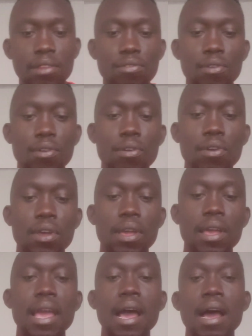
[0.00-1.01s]
So
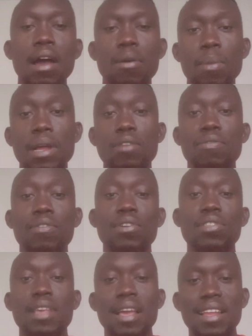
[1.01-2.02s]
yeah, but of
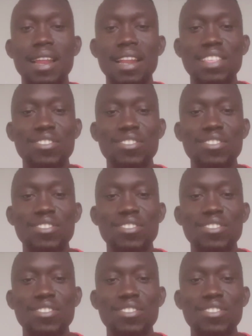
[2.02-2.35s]
course that